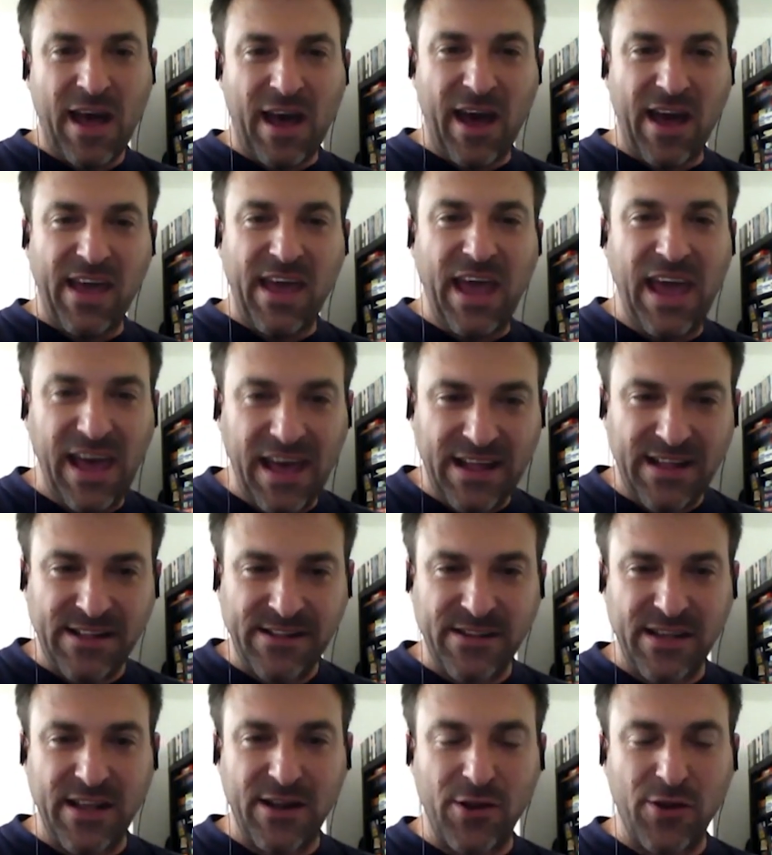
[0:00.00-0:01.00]
I
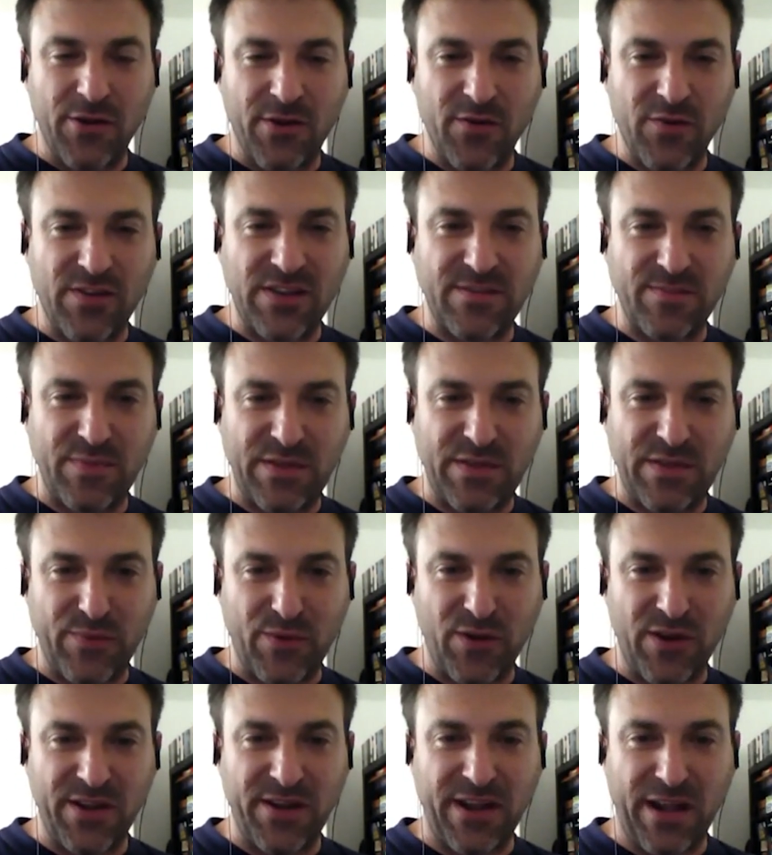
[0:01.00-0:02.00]
held a lot of these
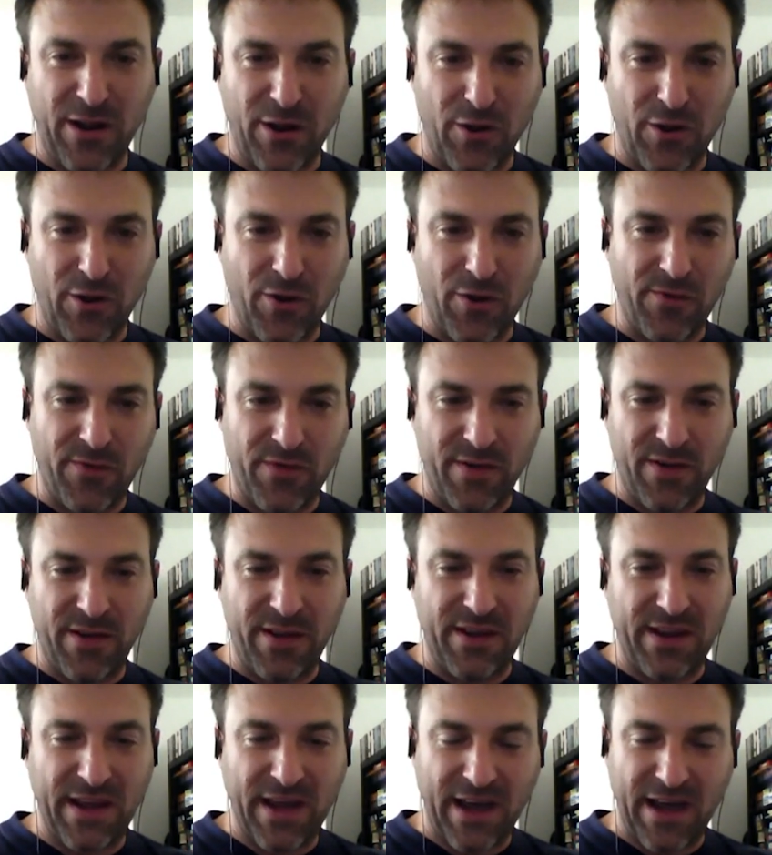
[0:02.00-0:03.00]
people in a lot of,
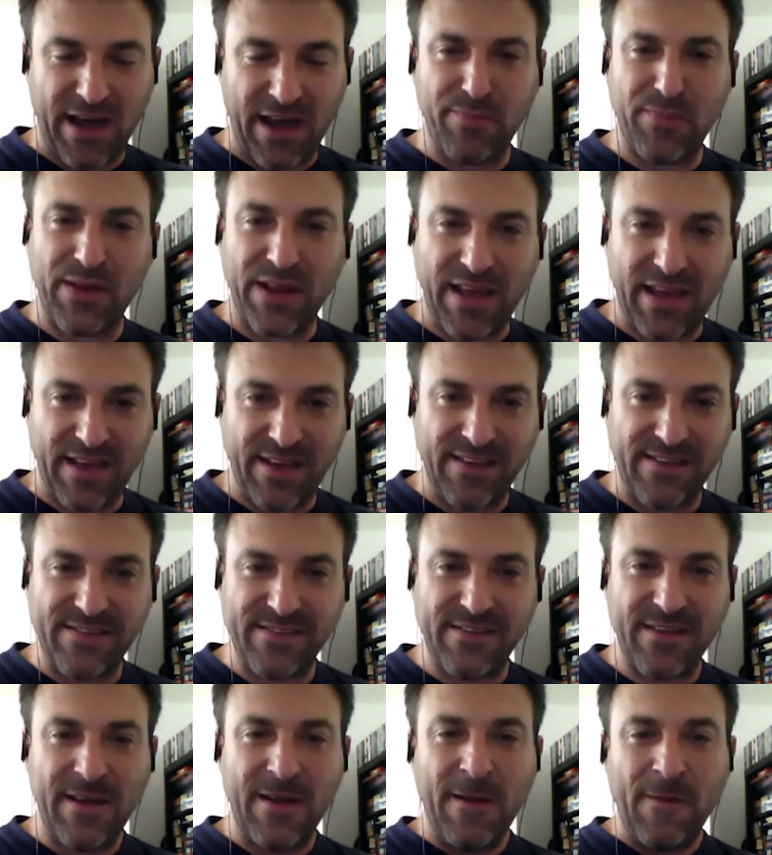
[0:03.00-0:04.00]
in a high
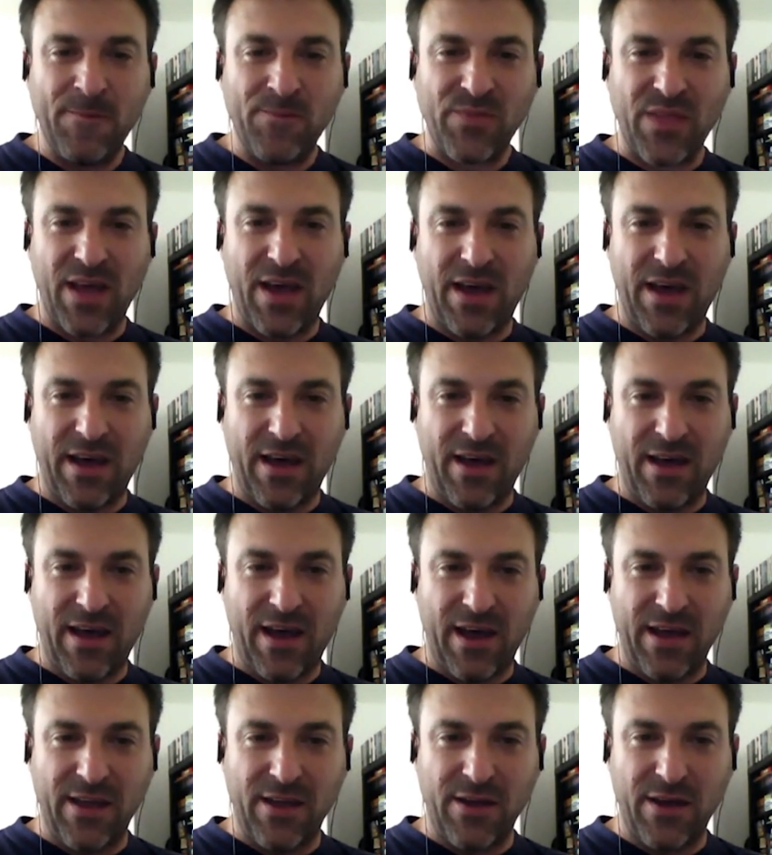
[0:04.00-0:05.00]
place.
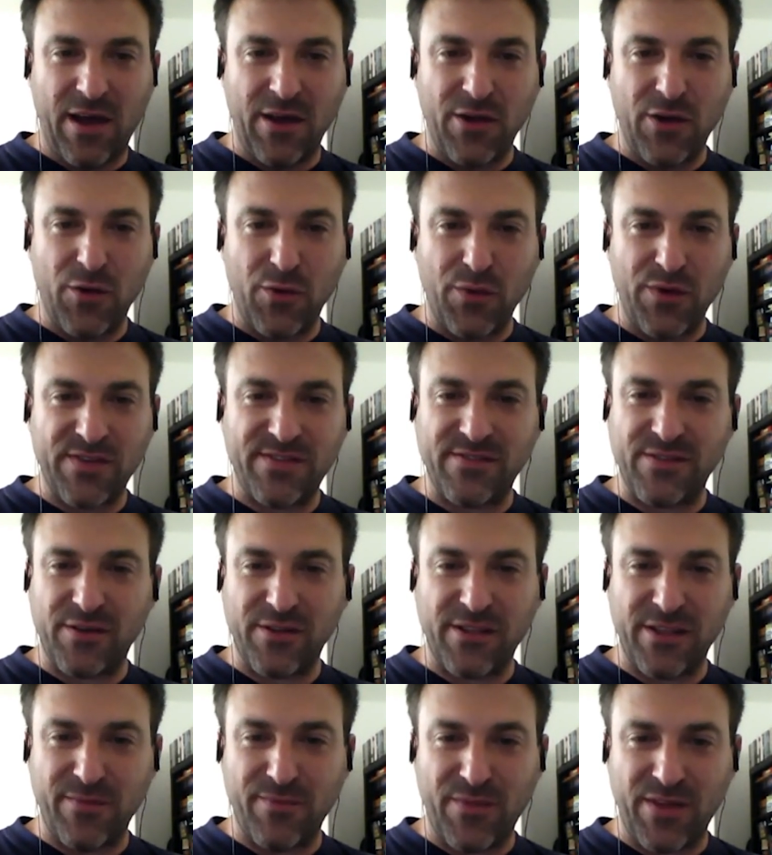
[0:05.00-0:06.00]
I always
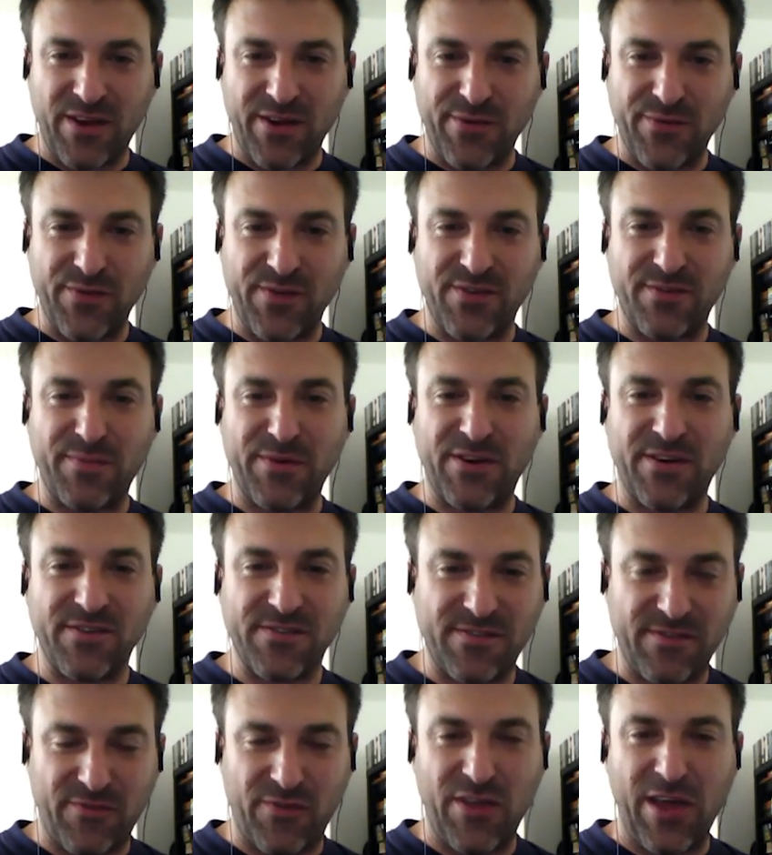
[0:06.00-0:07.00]
told them that it was
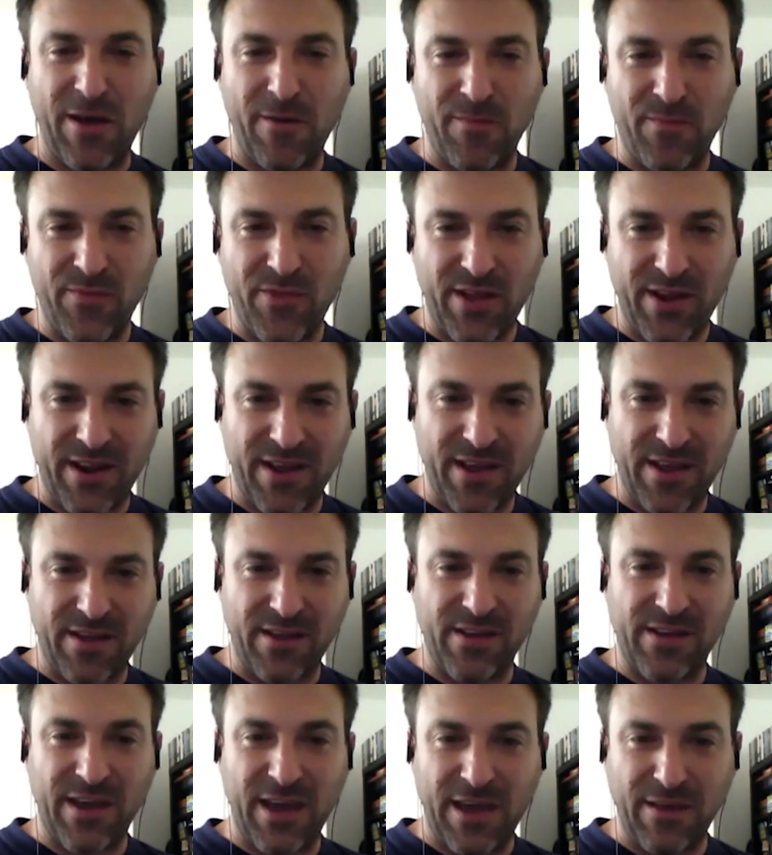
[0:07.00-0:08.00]
because of them that
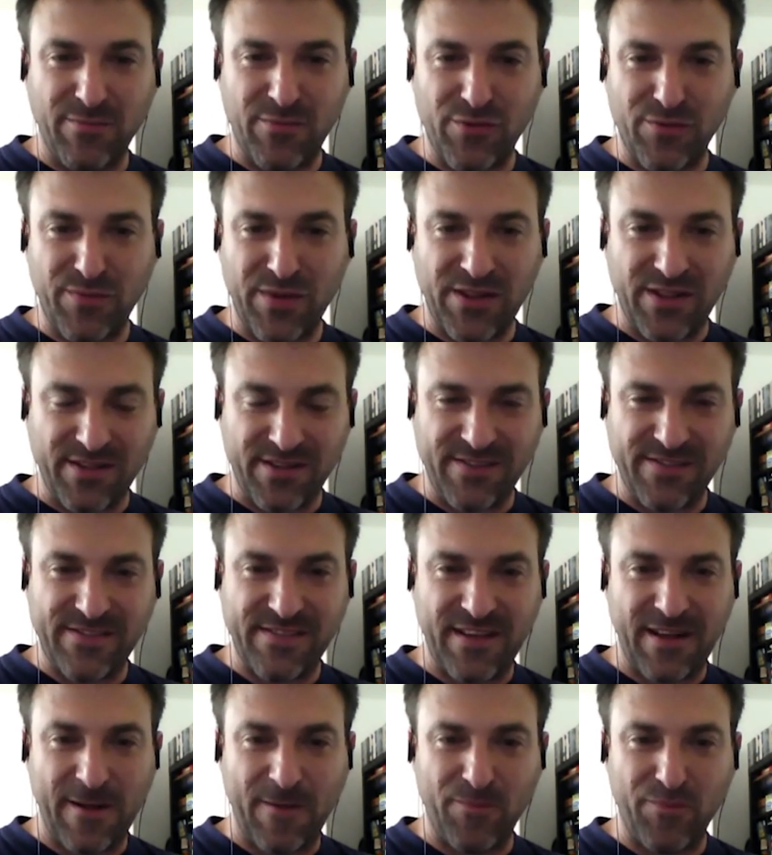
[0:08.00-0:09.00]
I came to
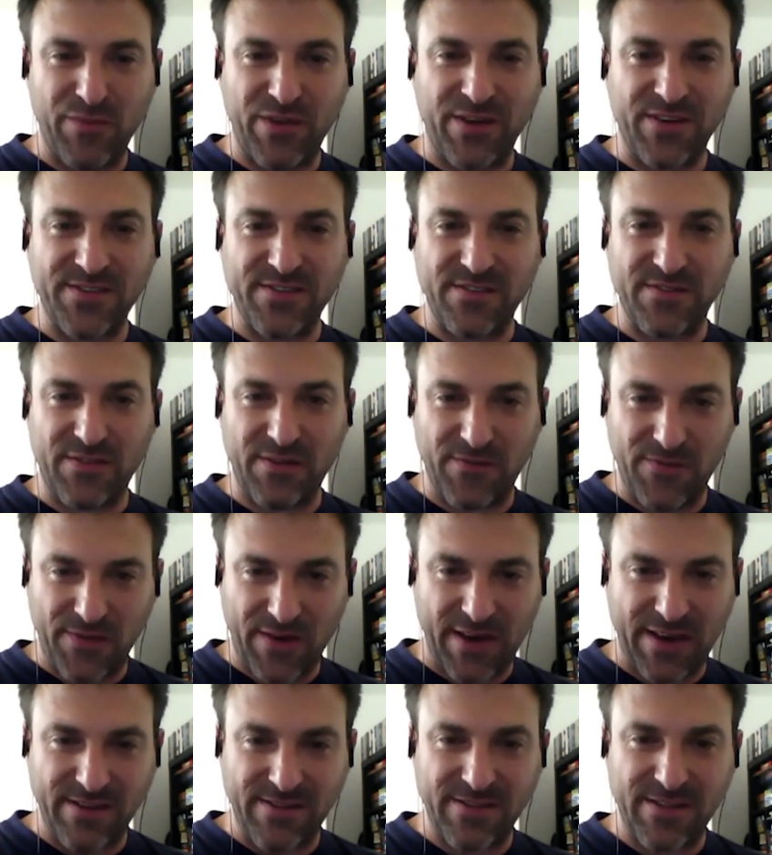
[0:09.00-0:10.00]
Mendoza, because of the
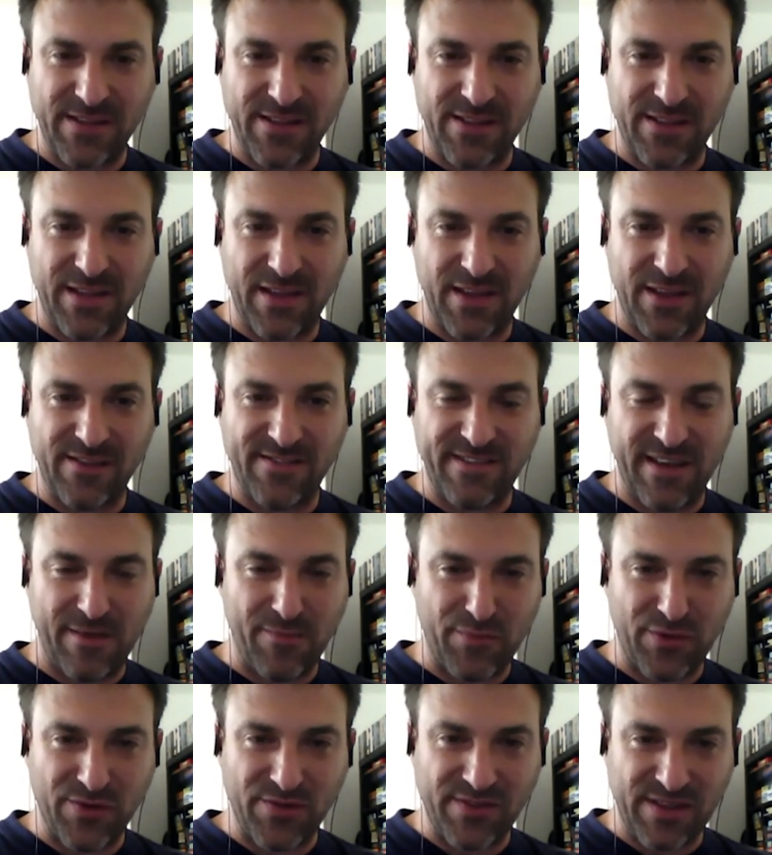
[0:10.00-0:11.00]
fight that they
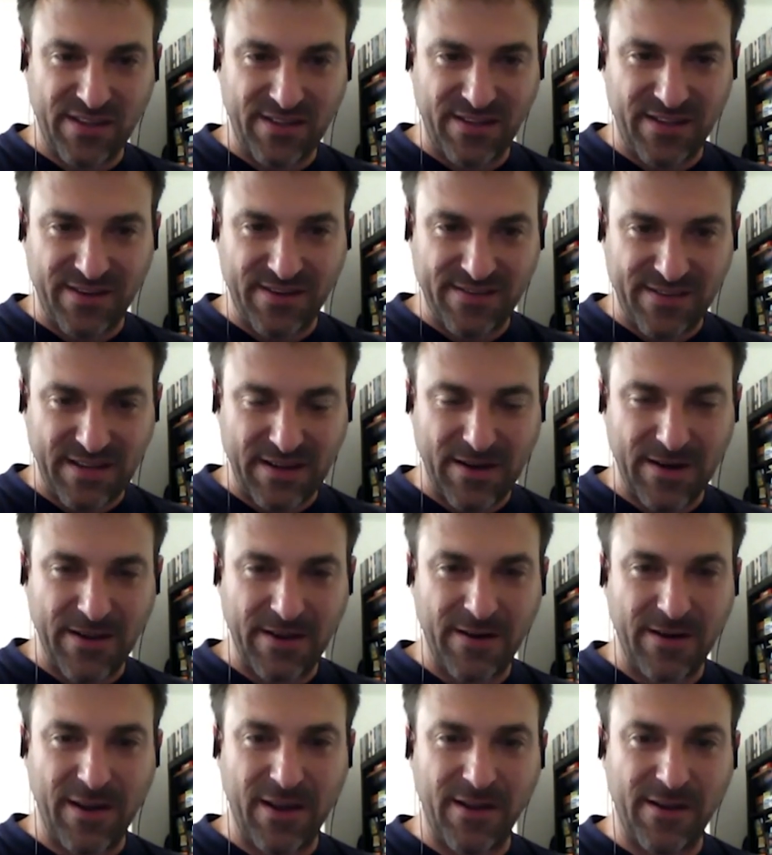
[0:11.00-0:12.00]
championed 10 years
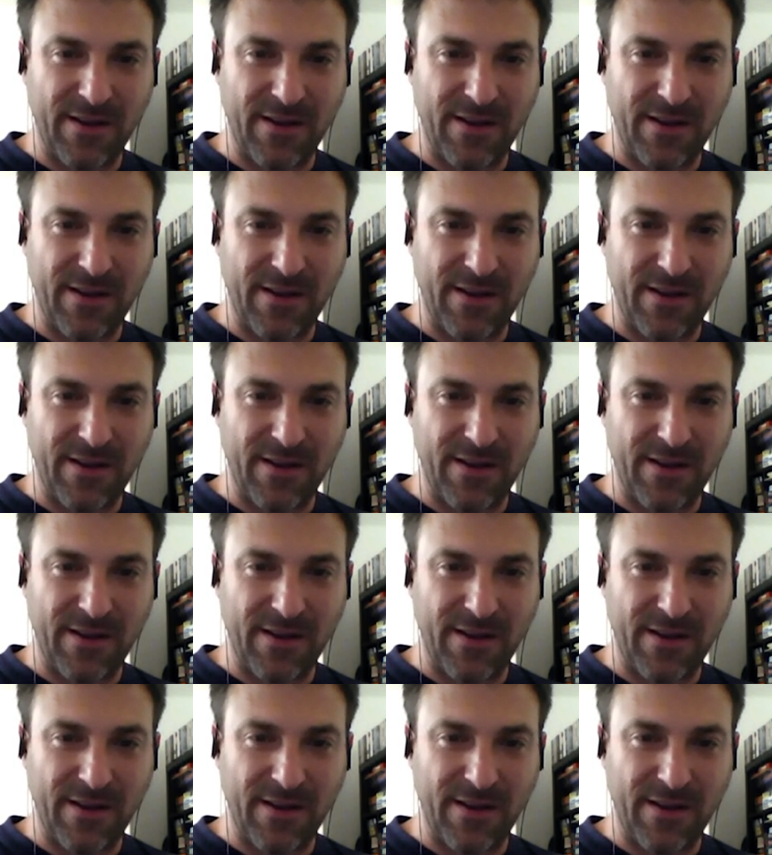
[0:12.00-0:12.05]
earlier.